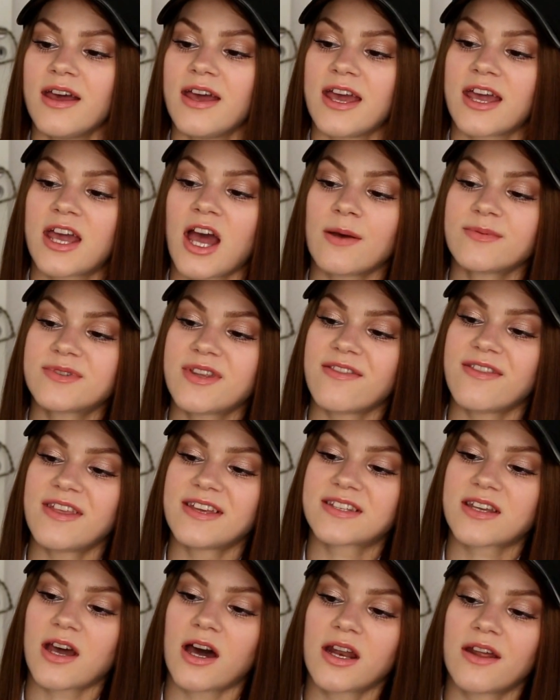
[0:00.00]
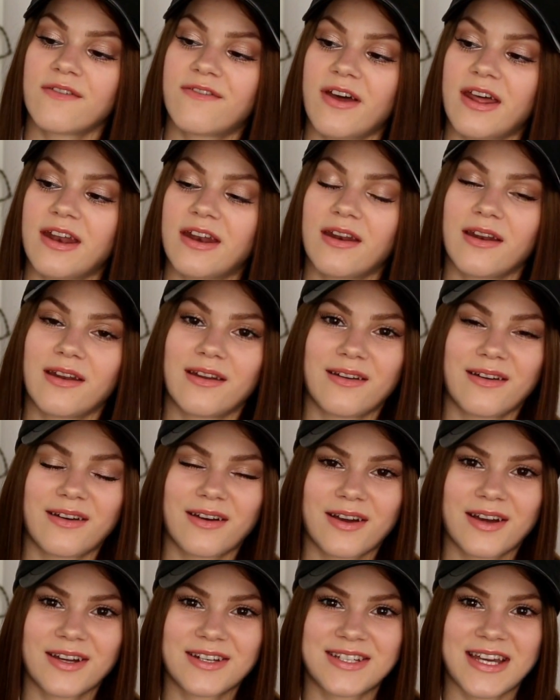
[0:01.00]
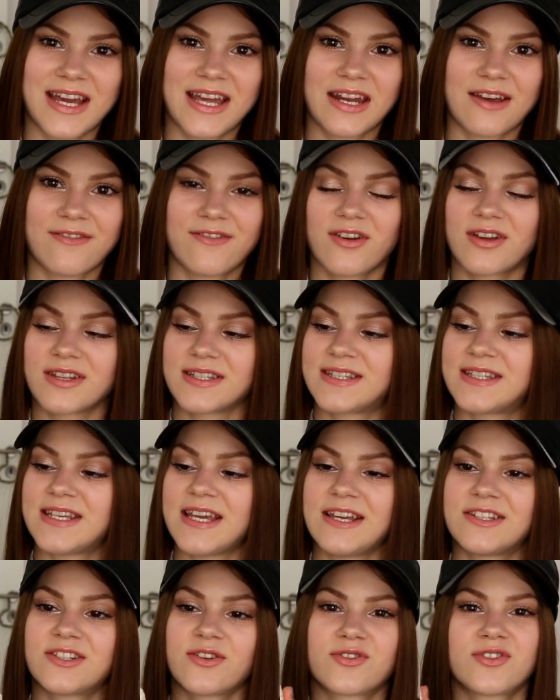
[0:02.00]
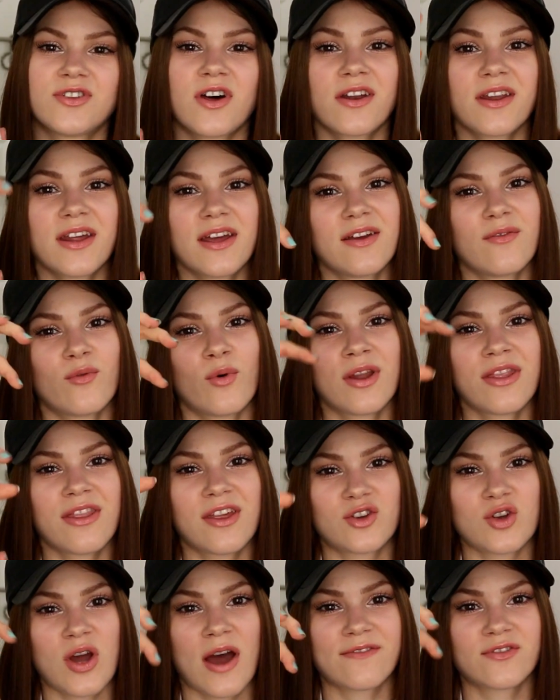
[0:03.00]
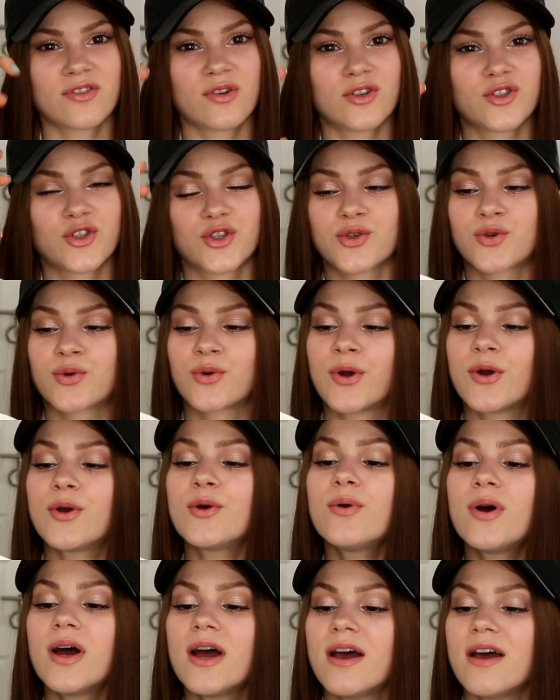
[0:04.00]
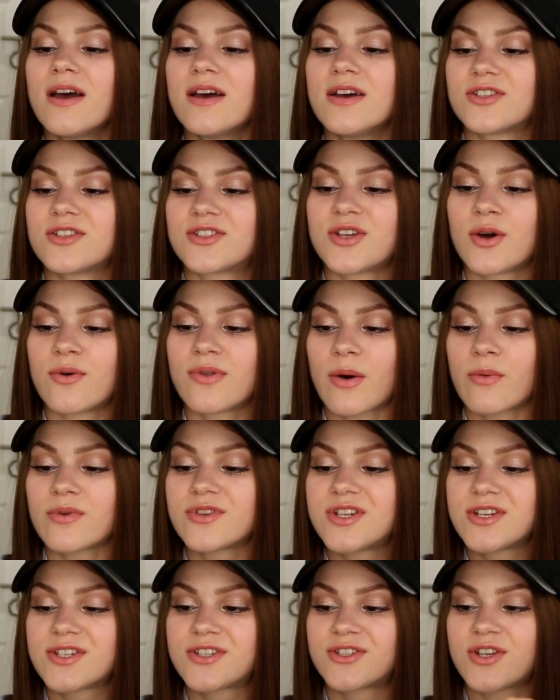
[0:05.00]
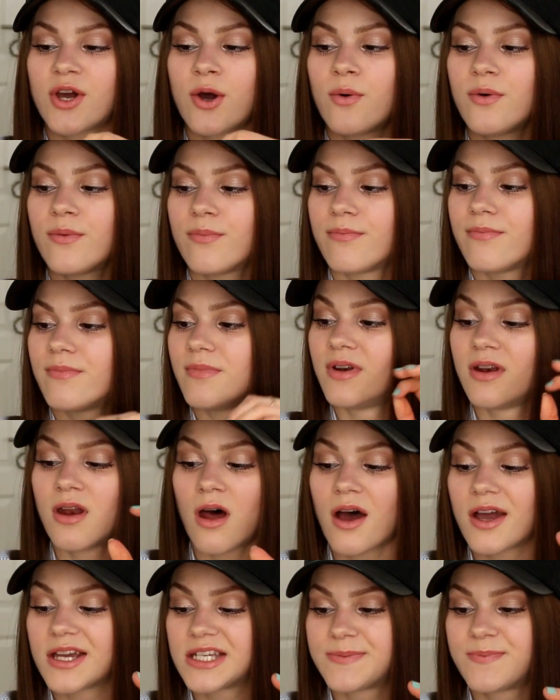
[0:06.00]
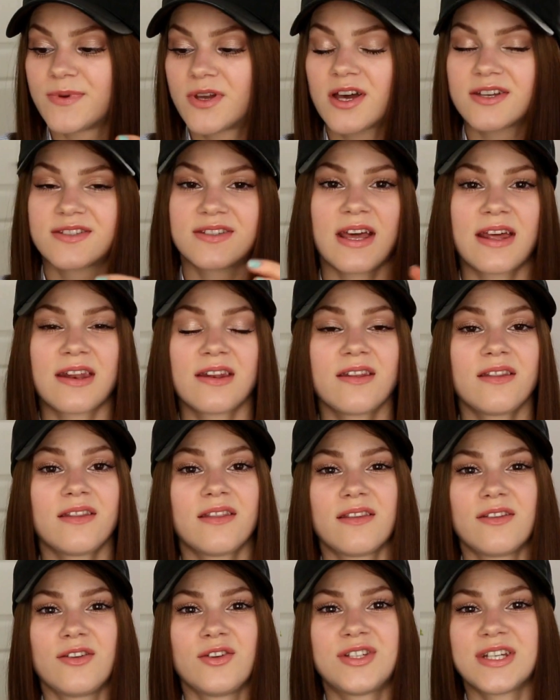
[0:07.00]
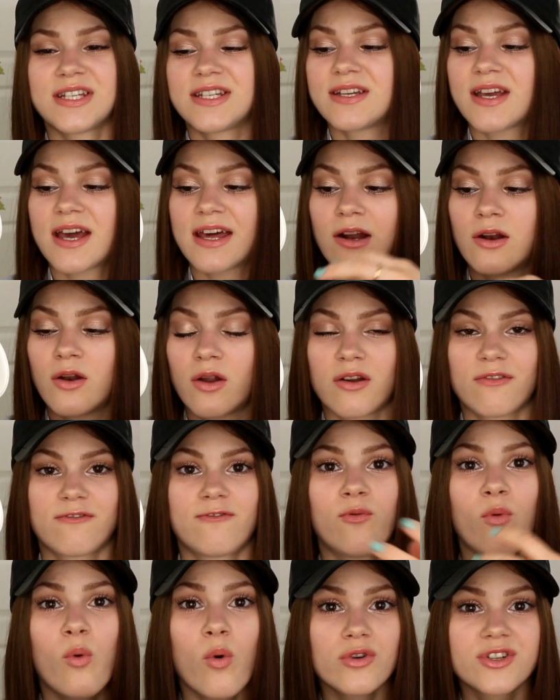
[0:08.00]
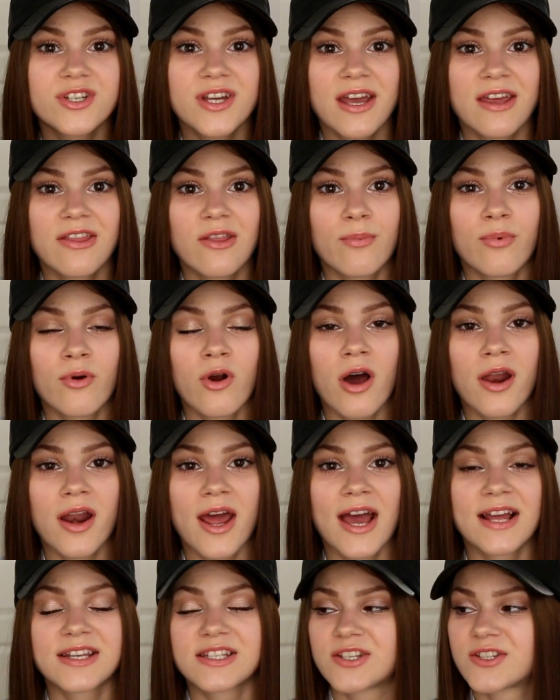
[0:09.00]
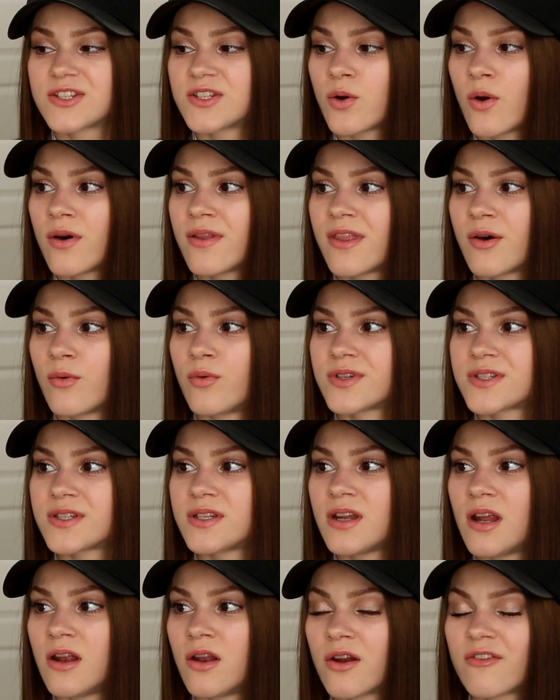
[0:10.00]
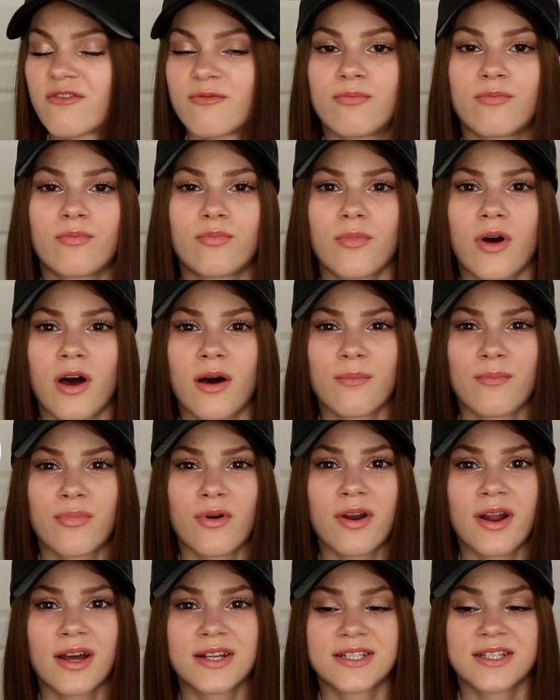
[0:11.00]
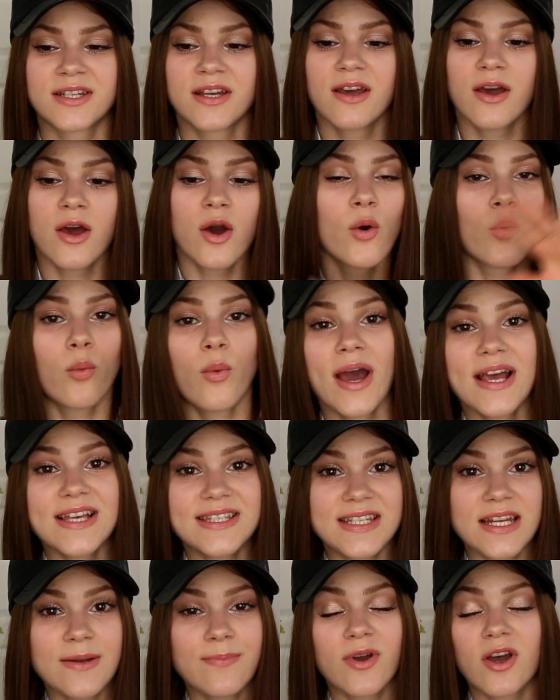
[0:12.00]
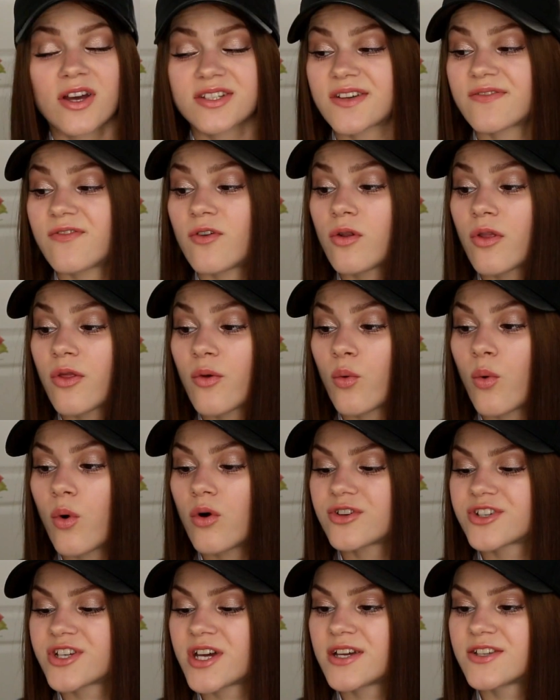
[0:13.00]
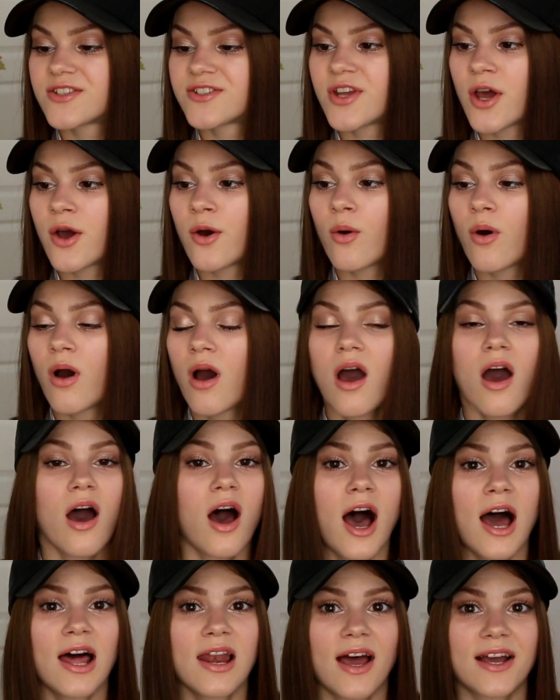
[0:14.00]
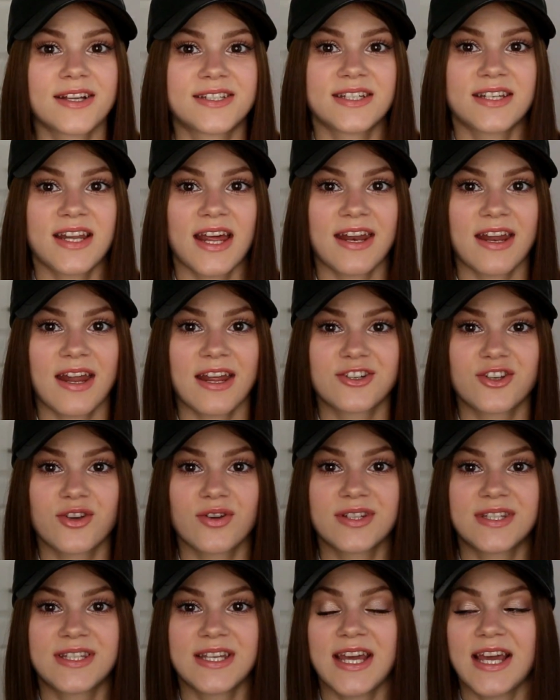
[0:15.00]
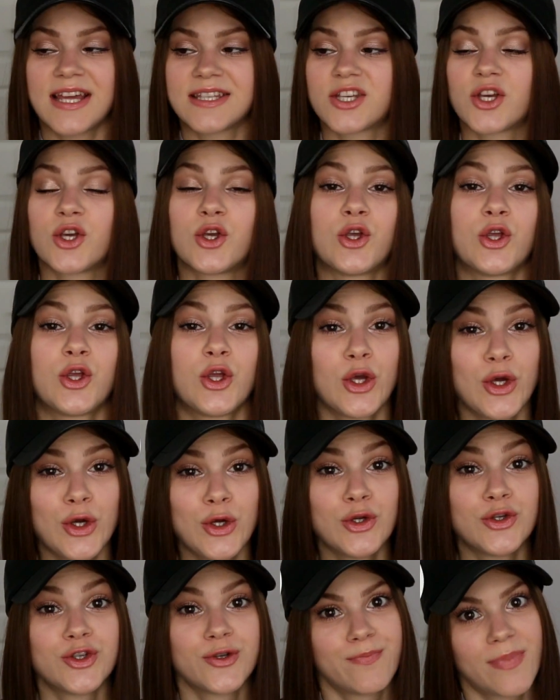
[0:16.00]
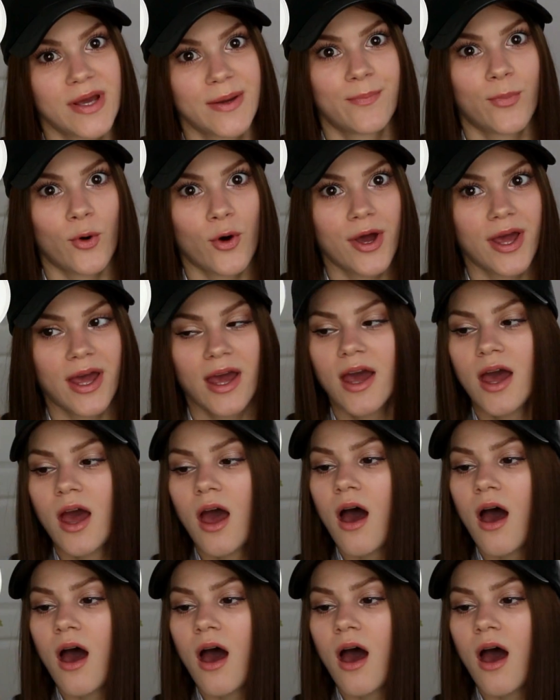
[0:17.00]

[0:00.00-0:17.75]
It comes in this kind of an container if you can see so it's not one that you have to unscrew so that was just so nice because then you didn't get a lot of water in the product and so on. There wasn't a lot of um, product wasted because of all the water. So I liked it and as you can see, it's a huge big boy.